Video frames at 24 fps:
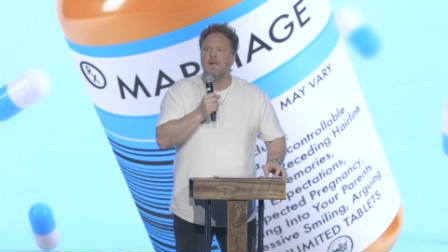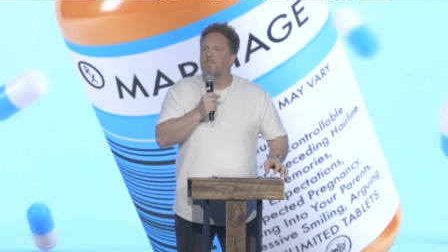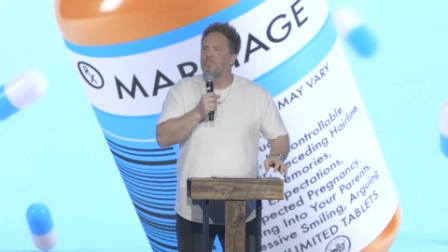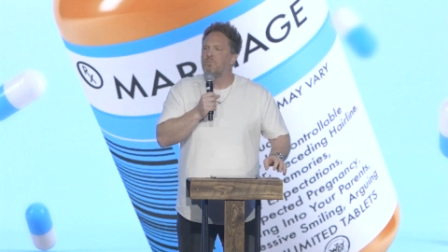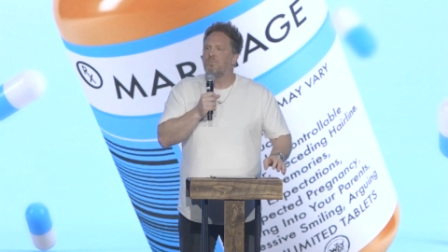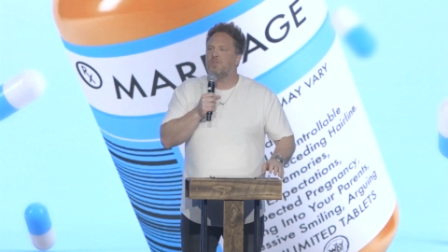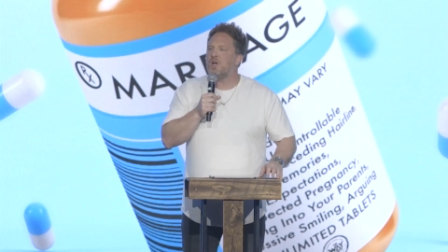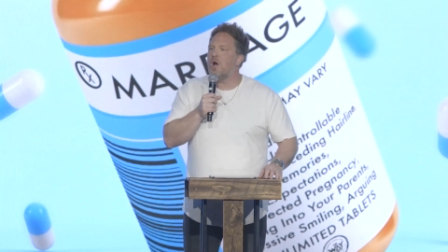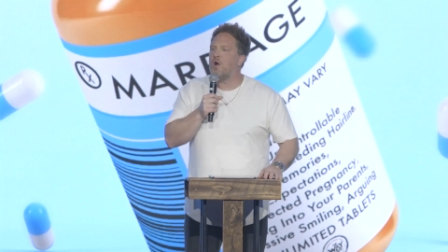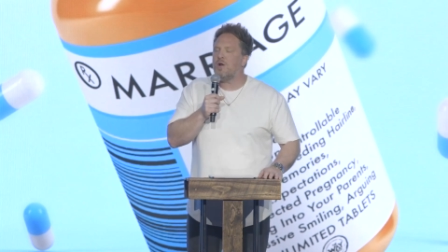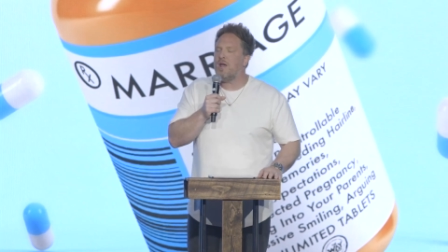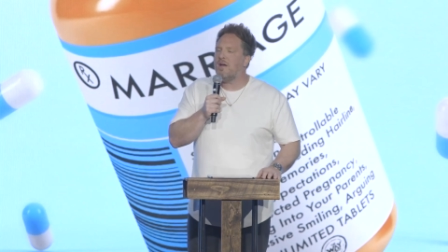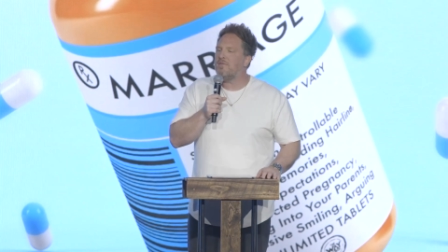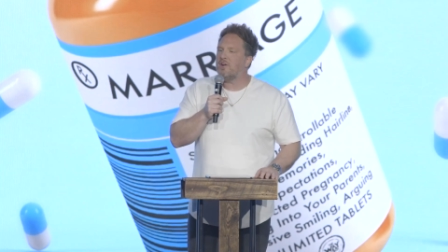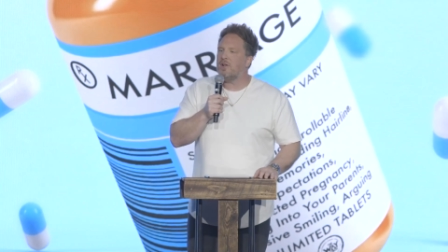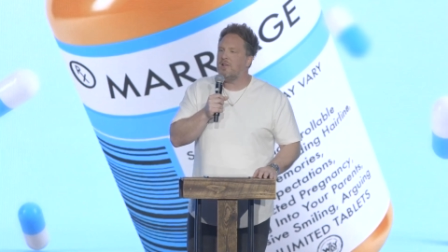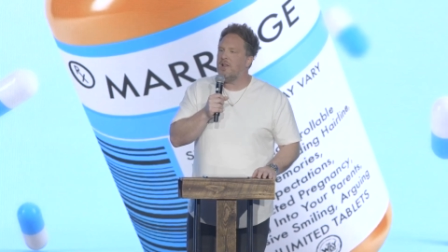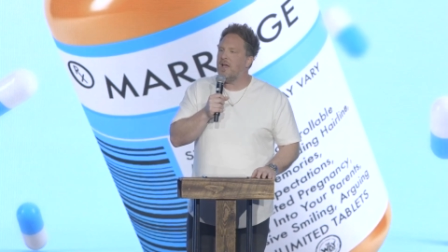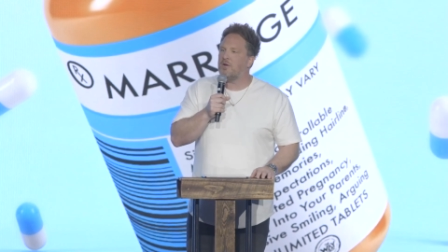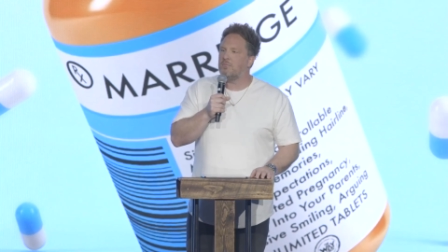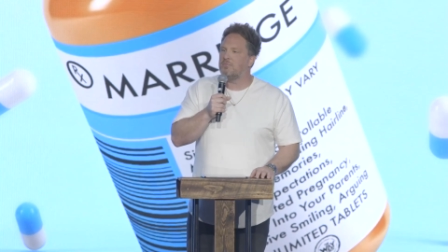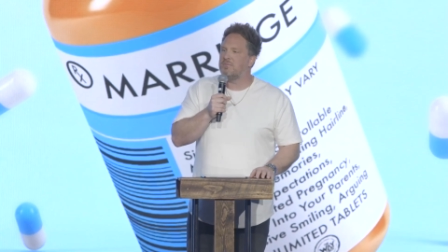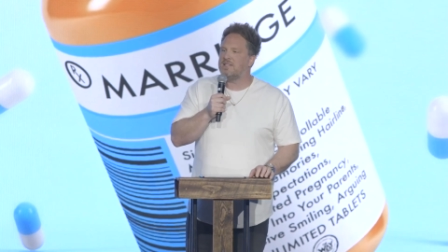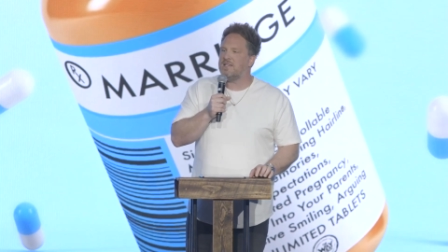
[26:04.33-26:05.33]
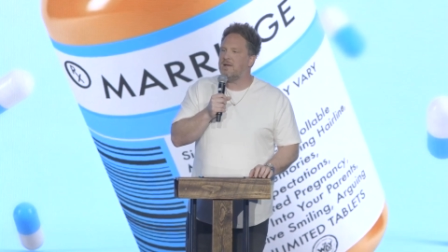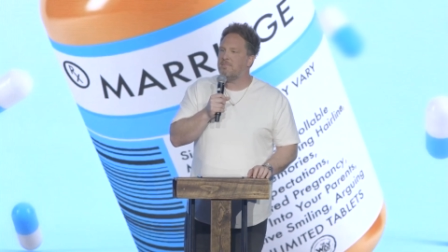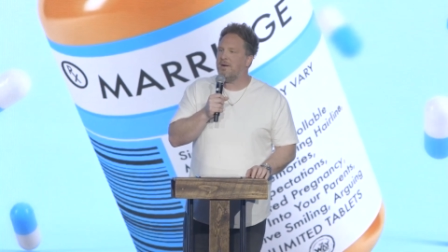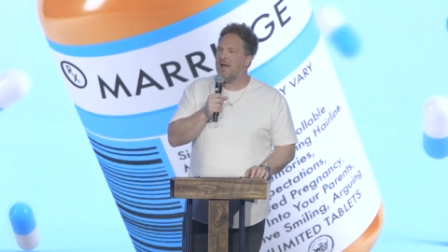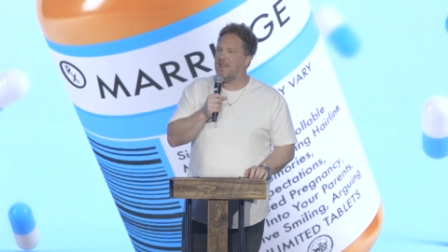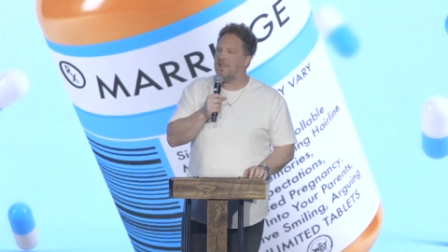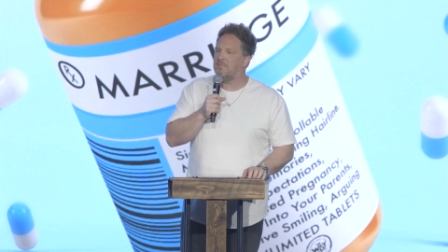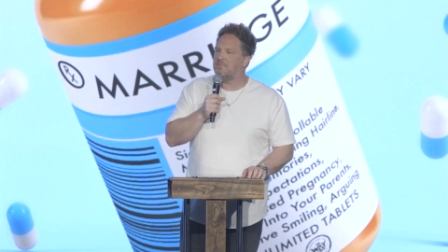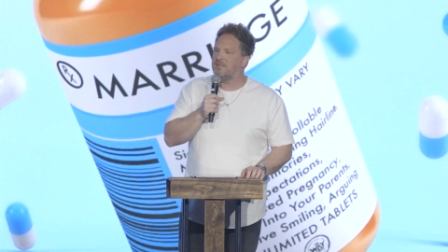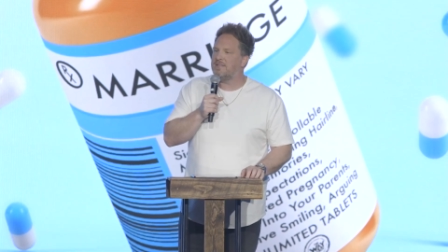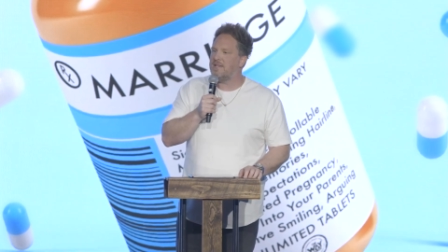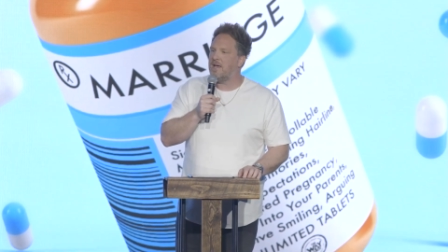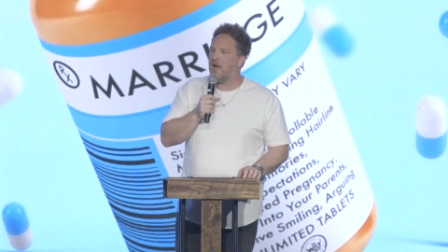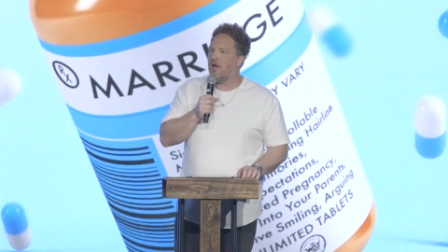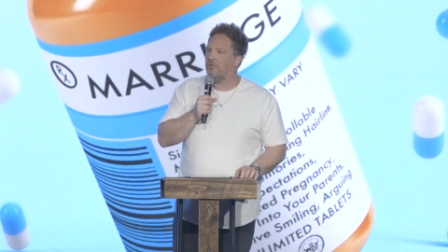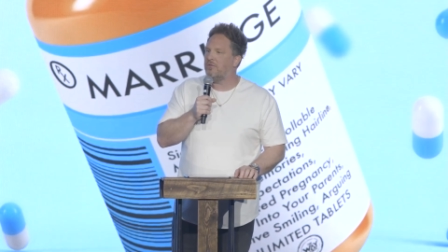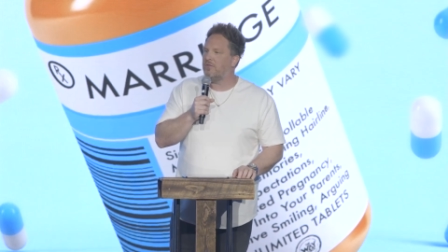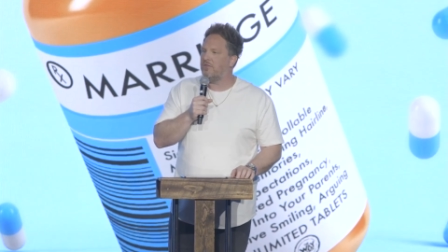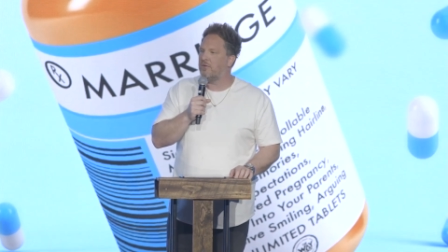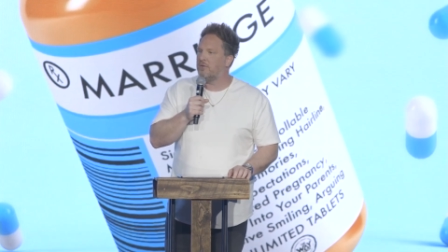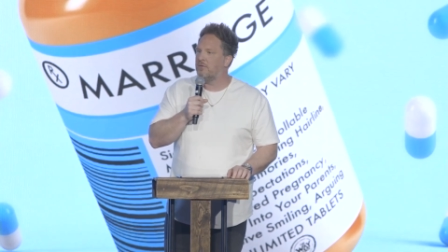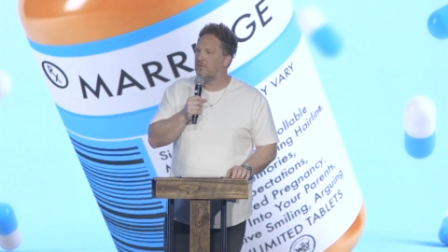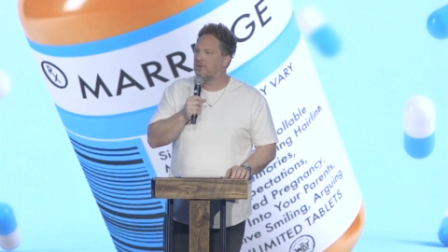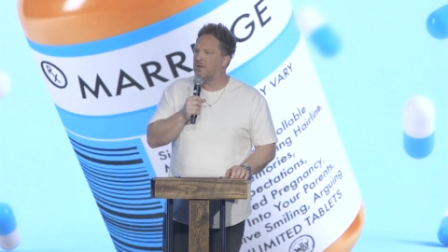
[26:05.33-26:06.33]
don't ever let them sit by
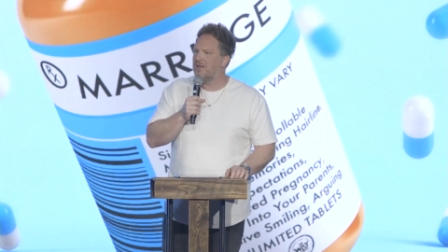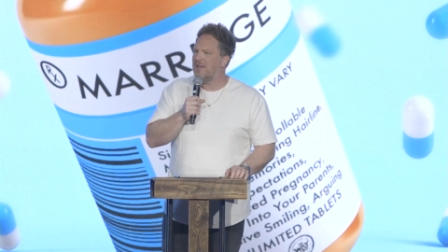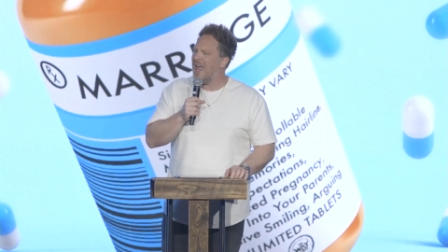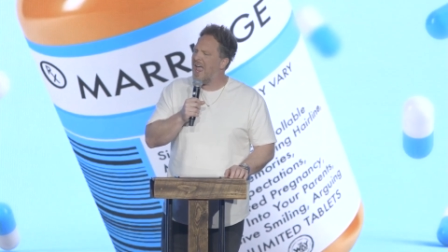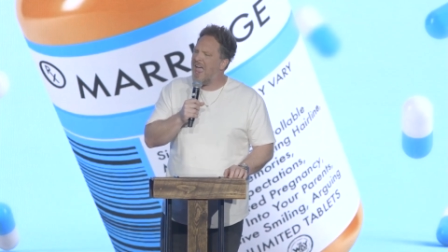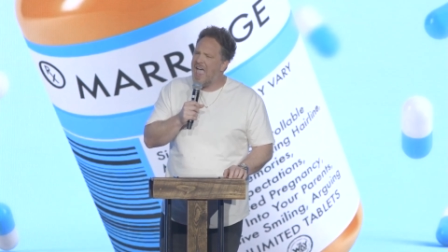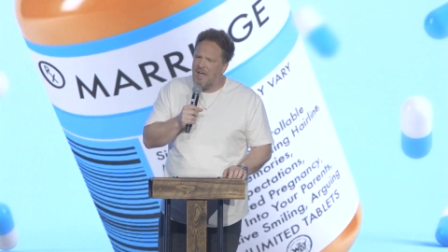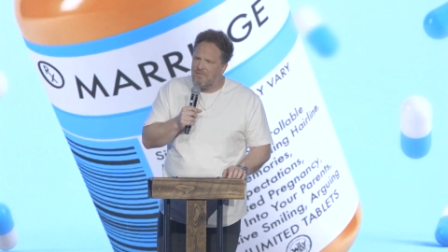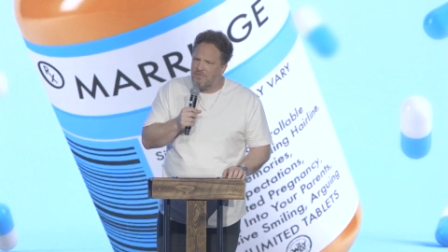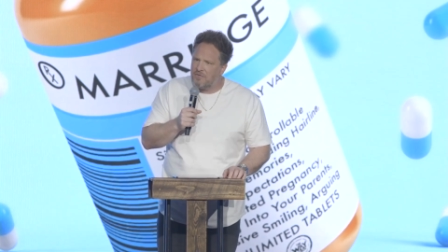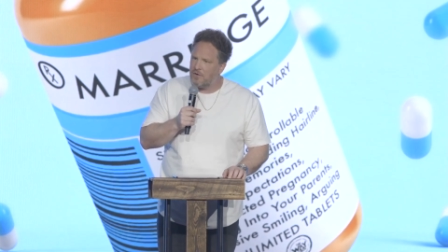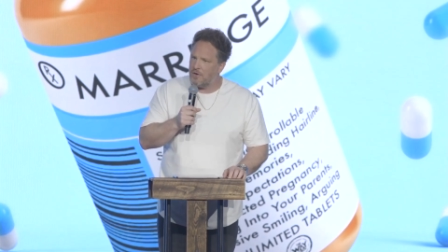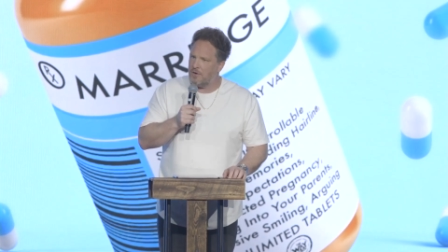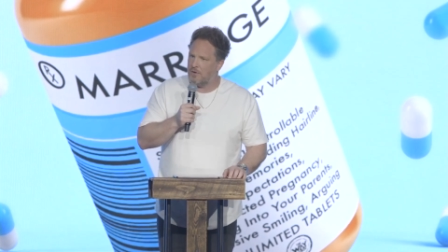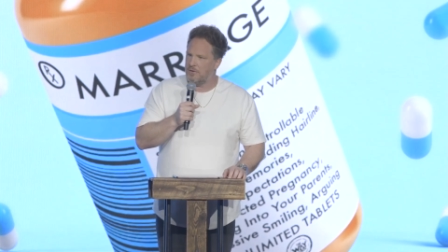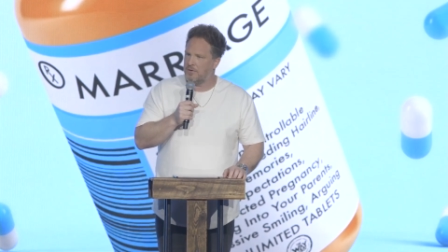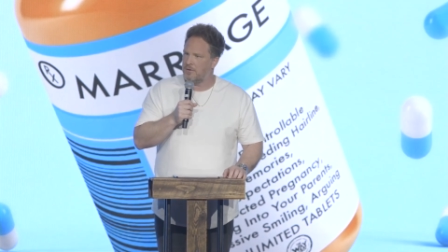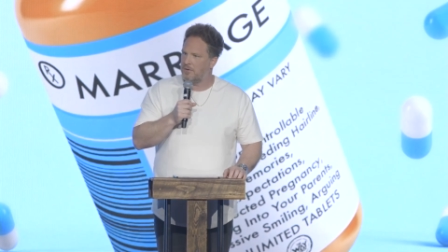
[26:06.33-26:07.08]
themselves. Ever.